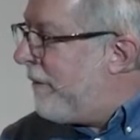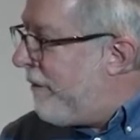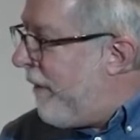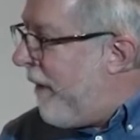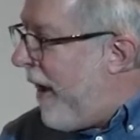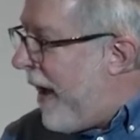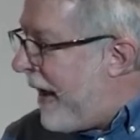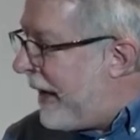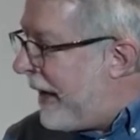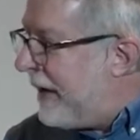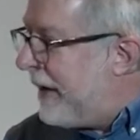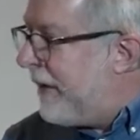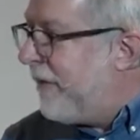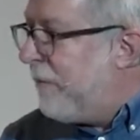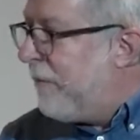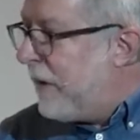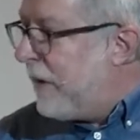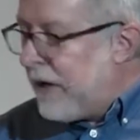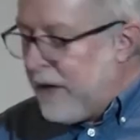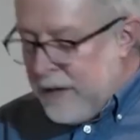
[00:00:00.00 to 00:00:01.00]
to find in
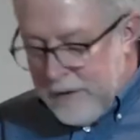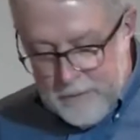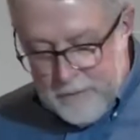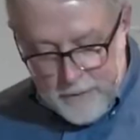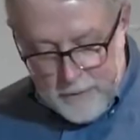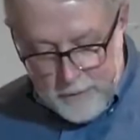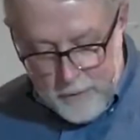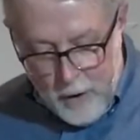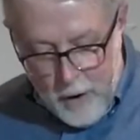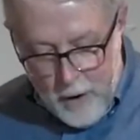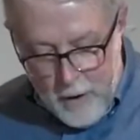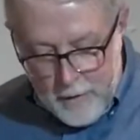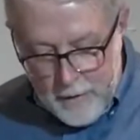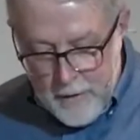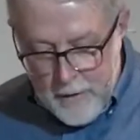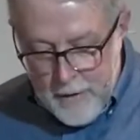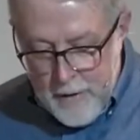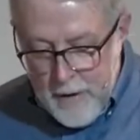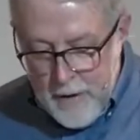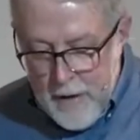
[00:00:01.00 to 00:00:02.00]
the middle of the song.
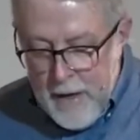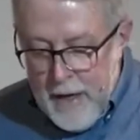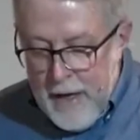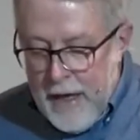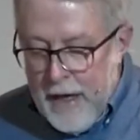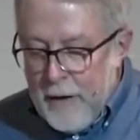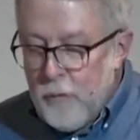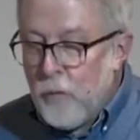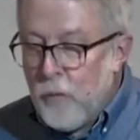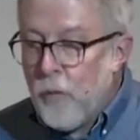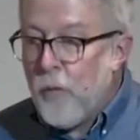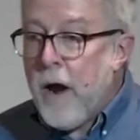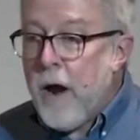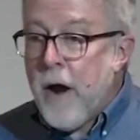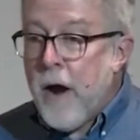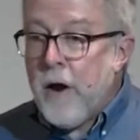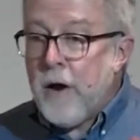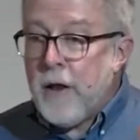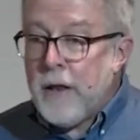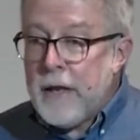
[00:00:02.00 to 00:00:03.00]

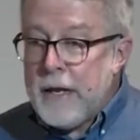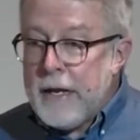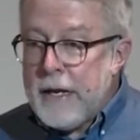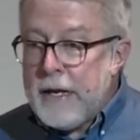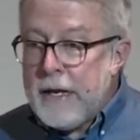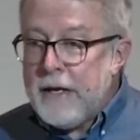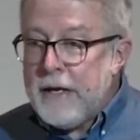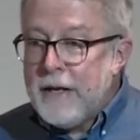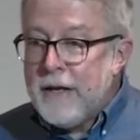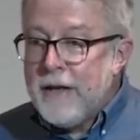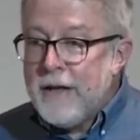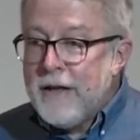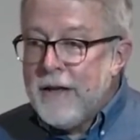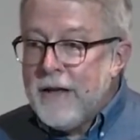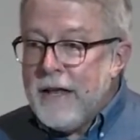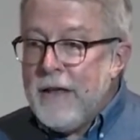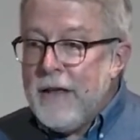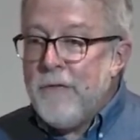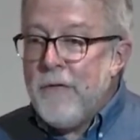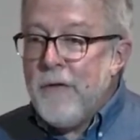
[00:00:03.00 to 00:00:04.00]
rarely,
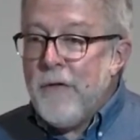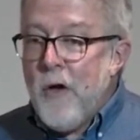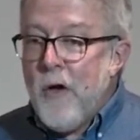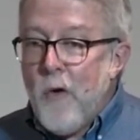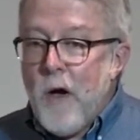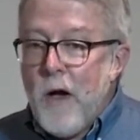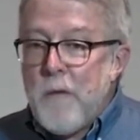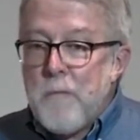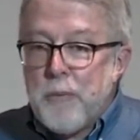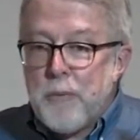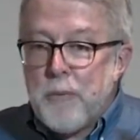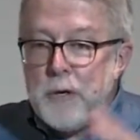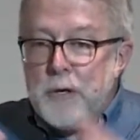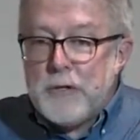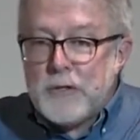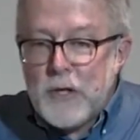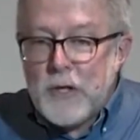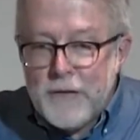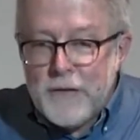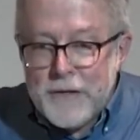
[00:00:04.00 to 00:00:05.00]
even though I'm
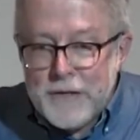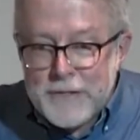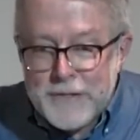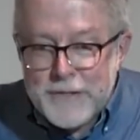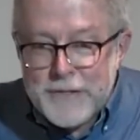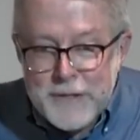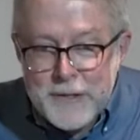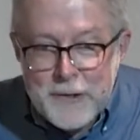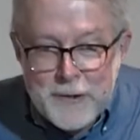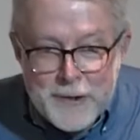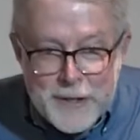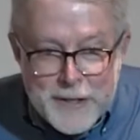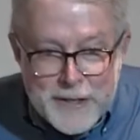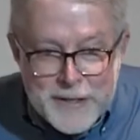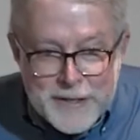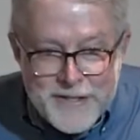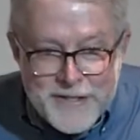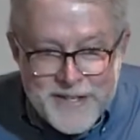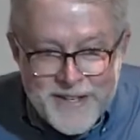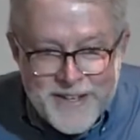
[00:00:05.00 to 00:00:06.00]
preaching this
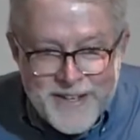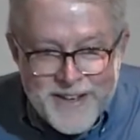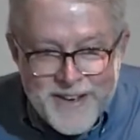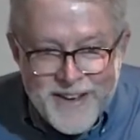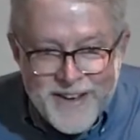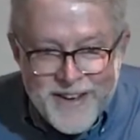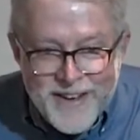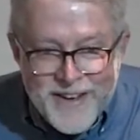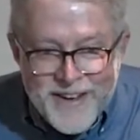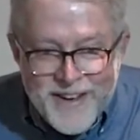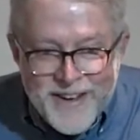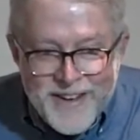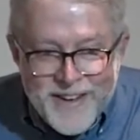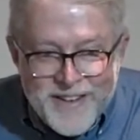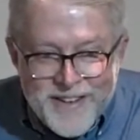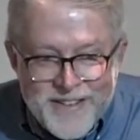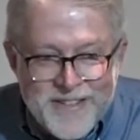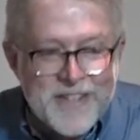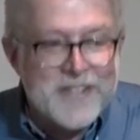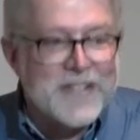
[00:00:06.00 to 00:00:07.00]
series,
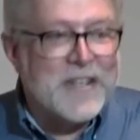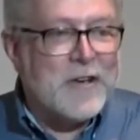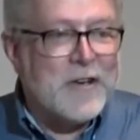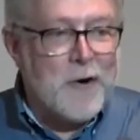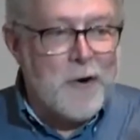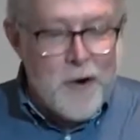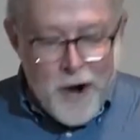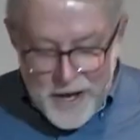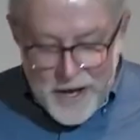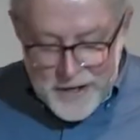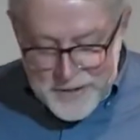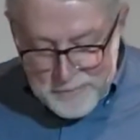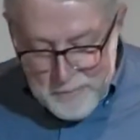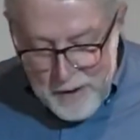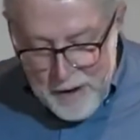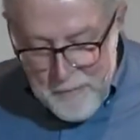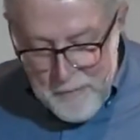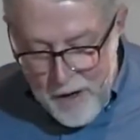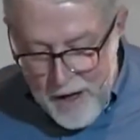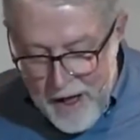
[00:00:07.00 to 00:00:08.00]
does it cross
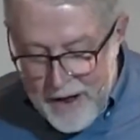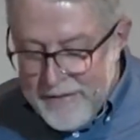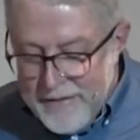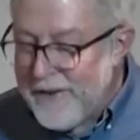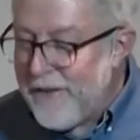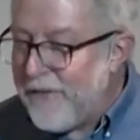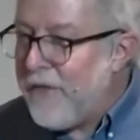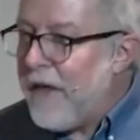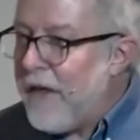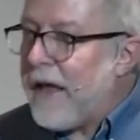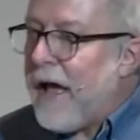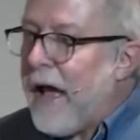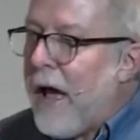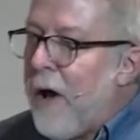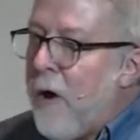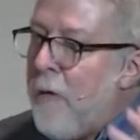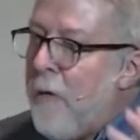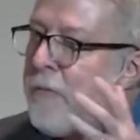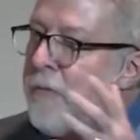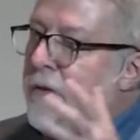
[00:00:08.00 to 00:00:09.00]
my mind to think, I
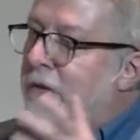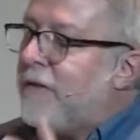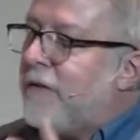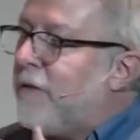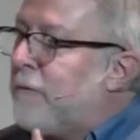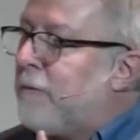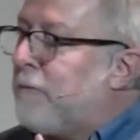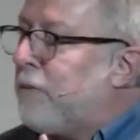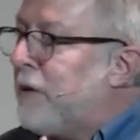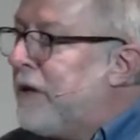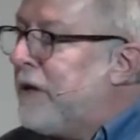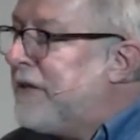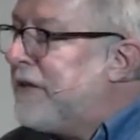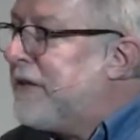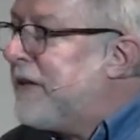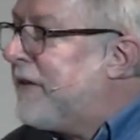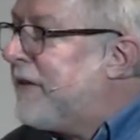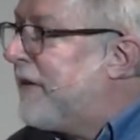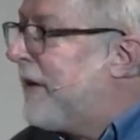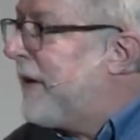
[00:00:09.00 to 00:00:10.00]
hope this is
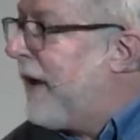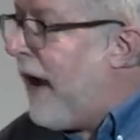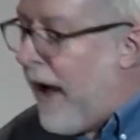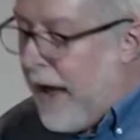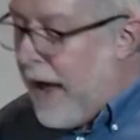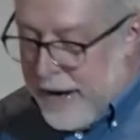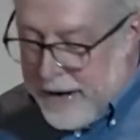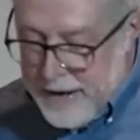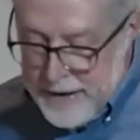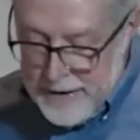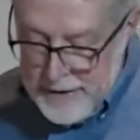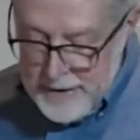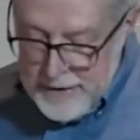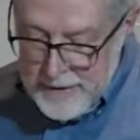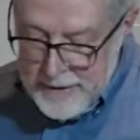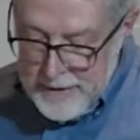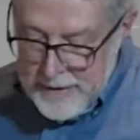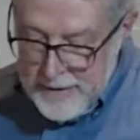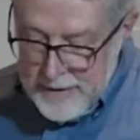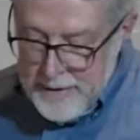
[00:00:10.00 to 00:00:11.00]
pleasing to God.
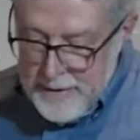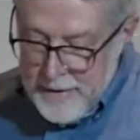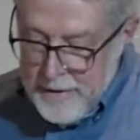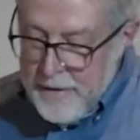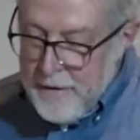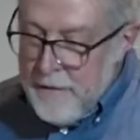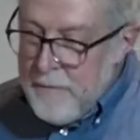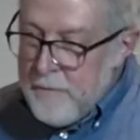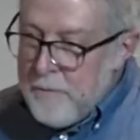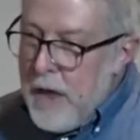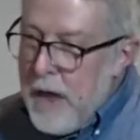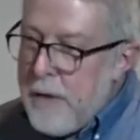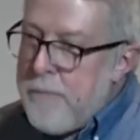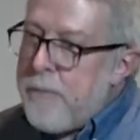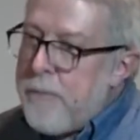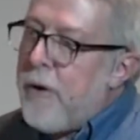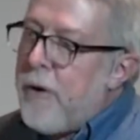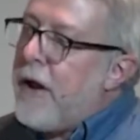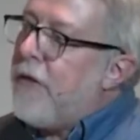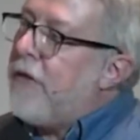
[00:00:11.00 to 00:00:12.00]
I
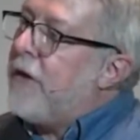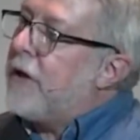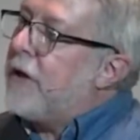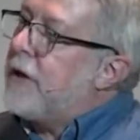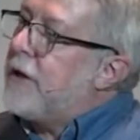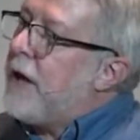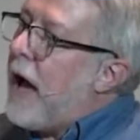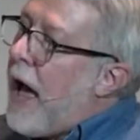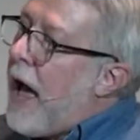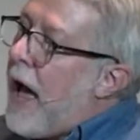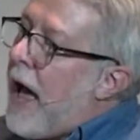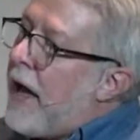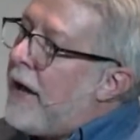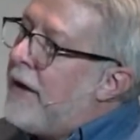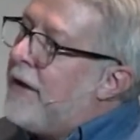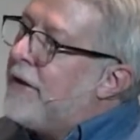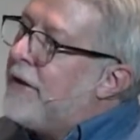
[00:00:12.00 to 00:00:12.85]
pray that God